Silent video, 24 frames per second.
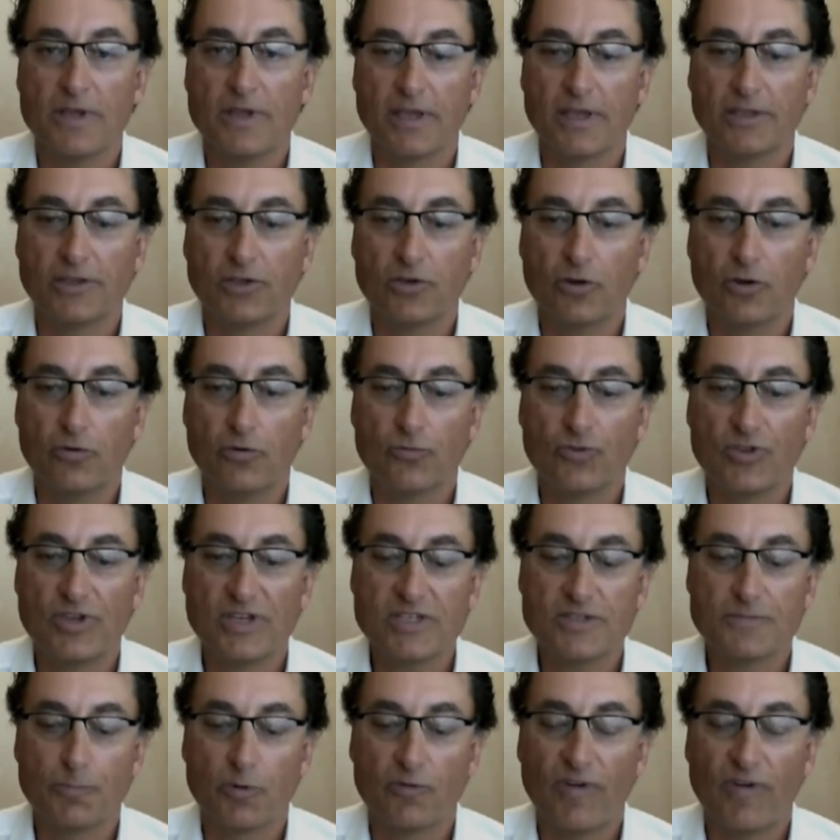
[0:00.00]
And
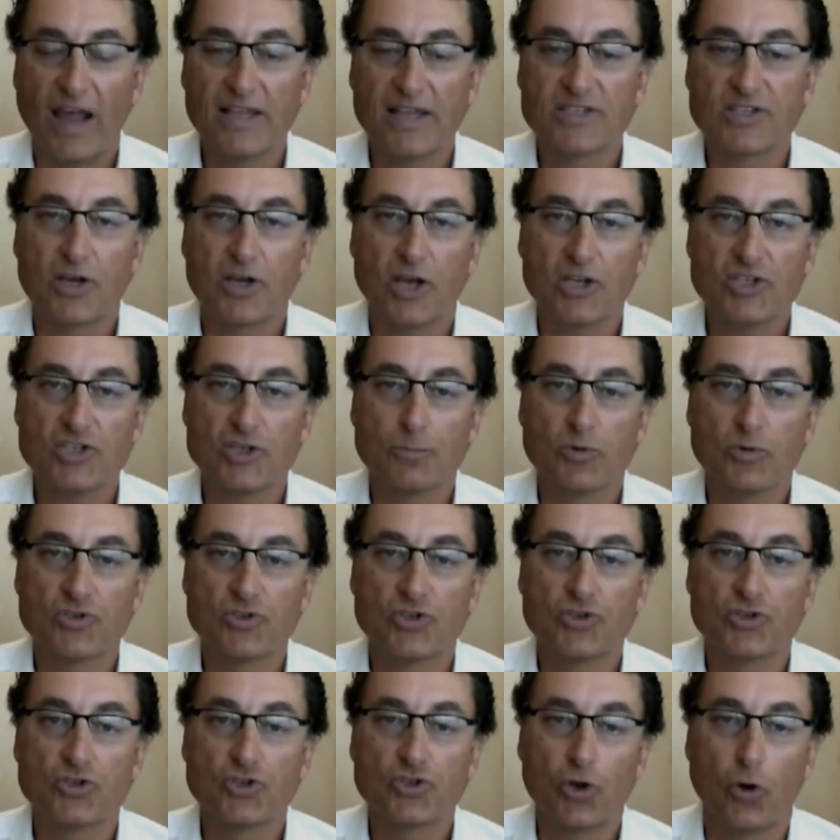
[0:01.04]
this provides
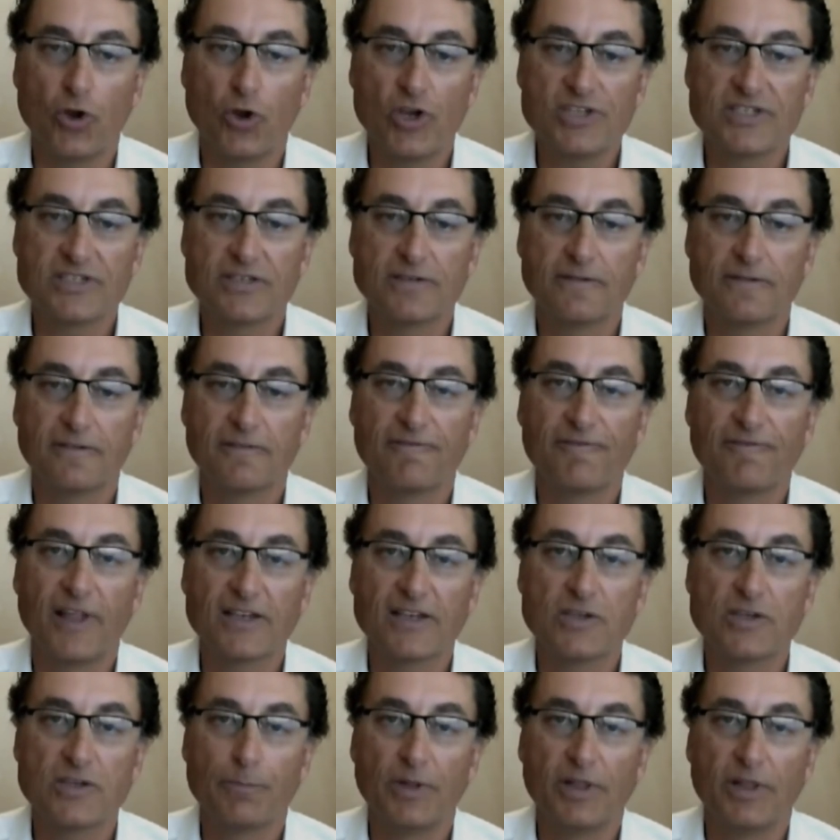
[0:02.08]
customers choice and
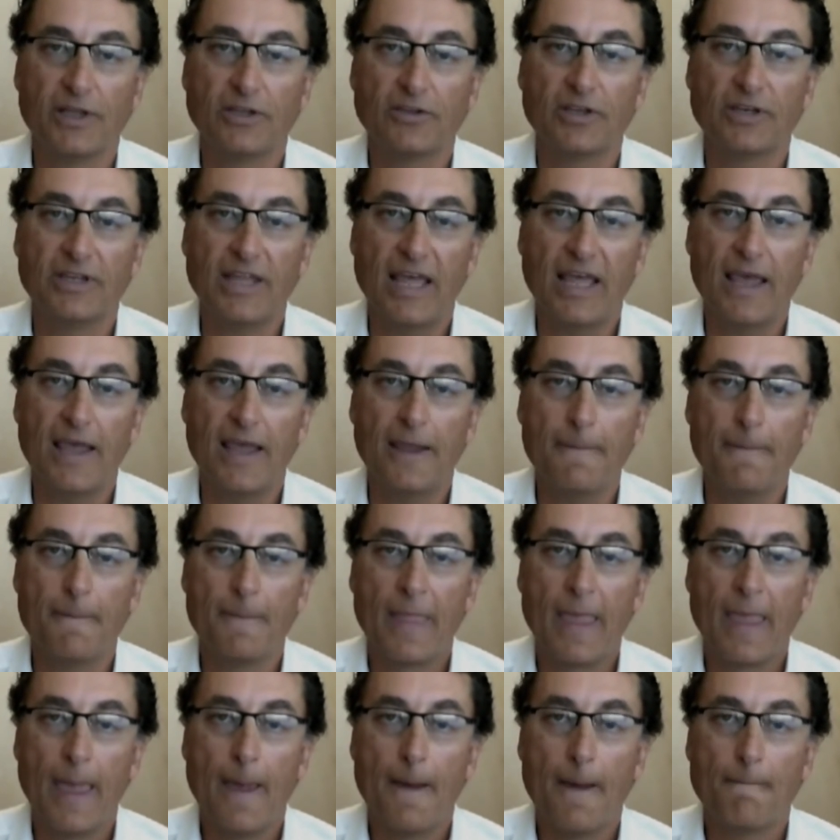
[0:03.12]
flexibility today,
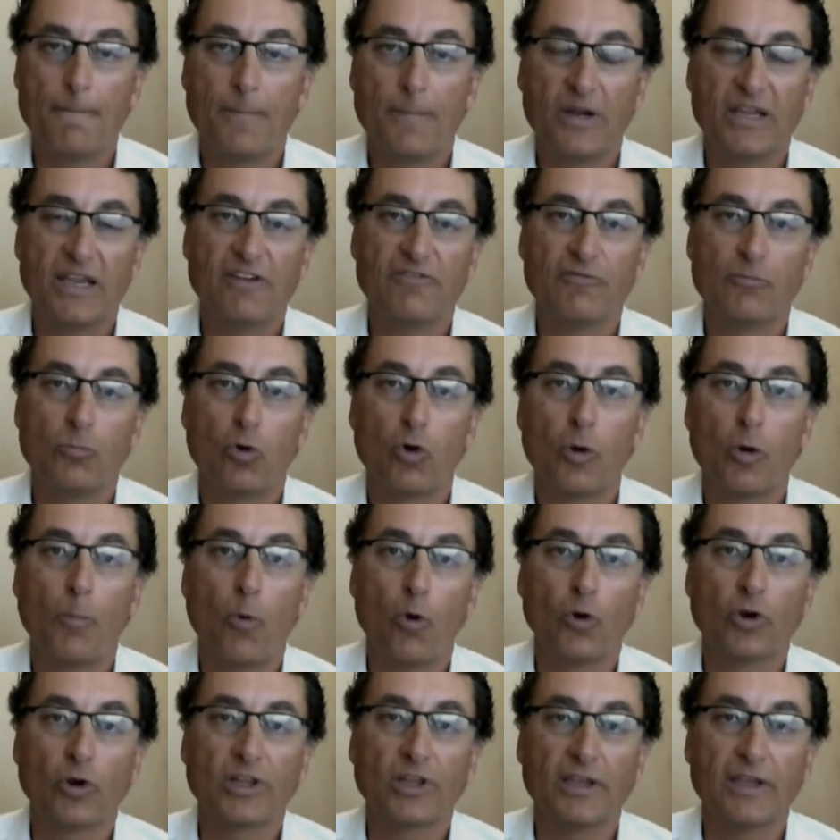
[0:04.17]
but even more
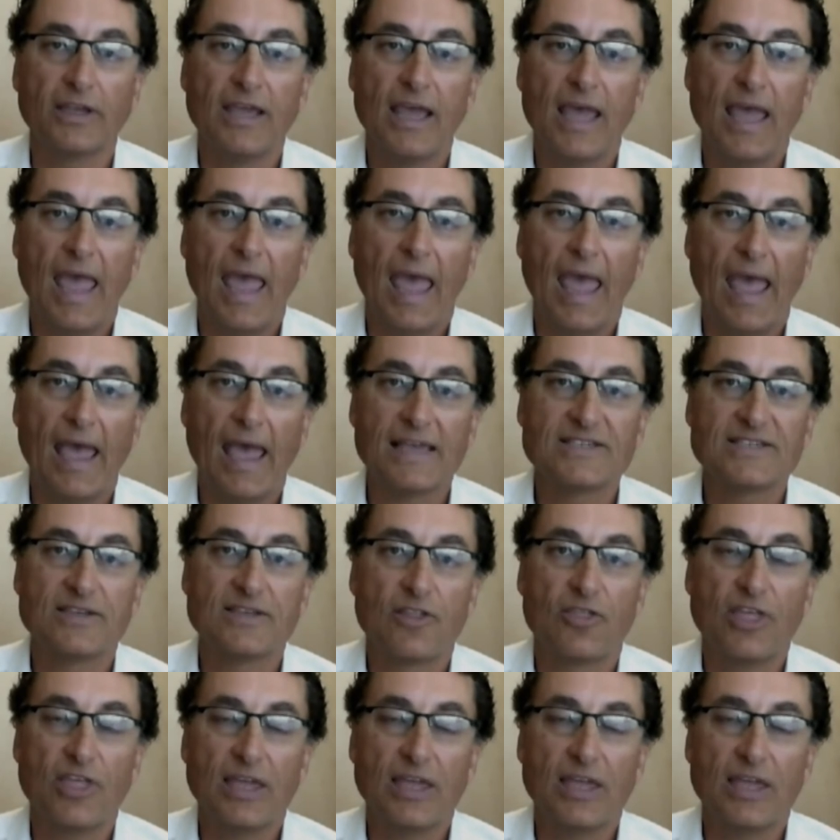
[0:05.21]
importantly, as